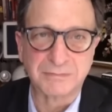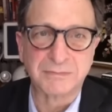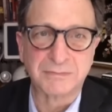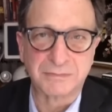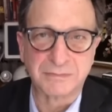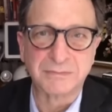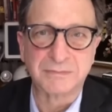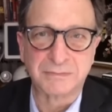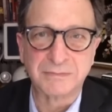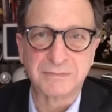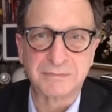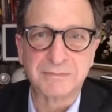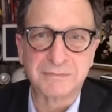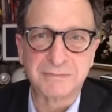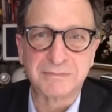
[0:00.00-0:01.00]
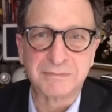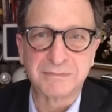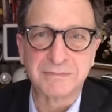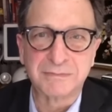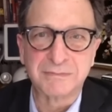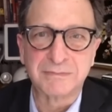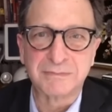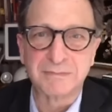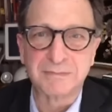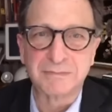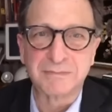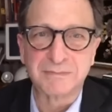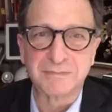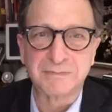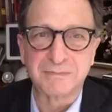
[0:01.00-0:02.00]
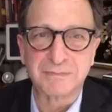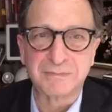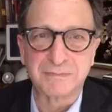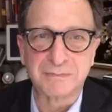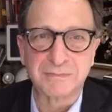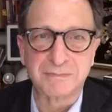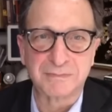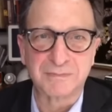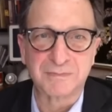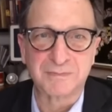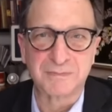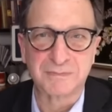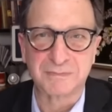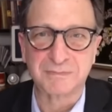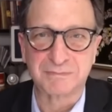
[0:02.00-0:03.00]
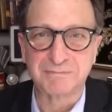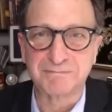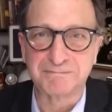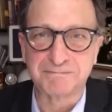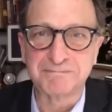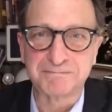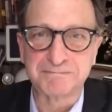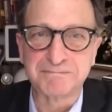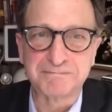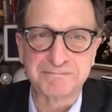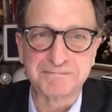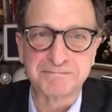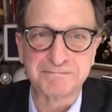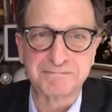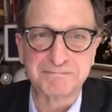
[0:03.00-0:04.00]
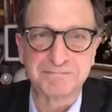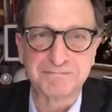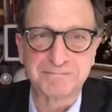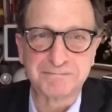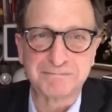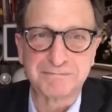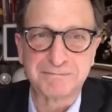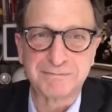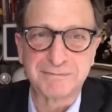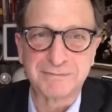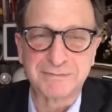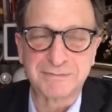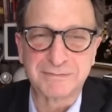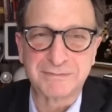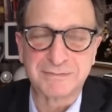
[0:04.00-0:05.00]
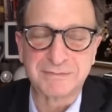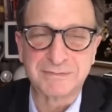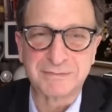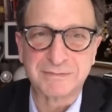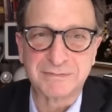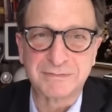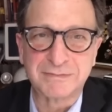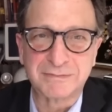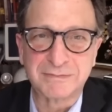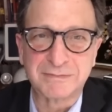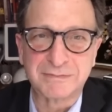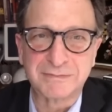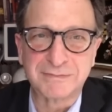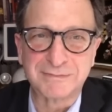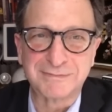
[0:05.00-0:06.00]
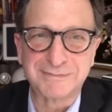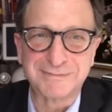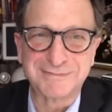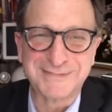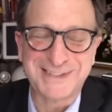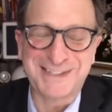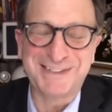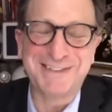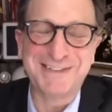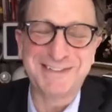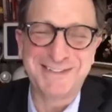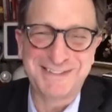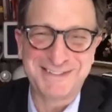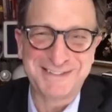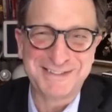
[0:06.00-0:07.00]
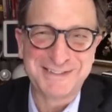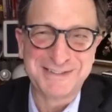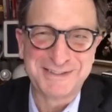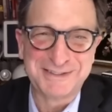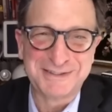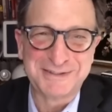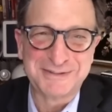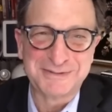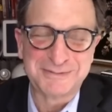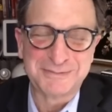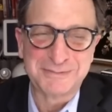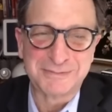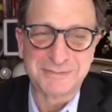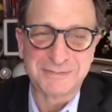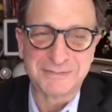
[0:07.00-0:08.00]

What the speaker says: No words are spoken by the person on screen.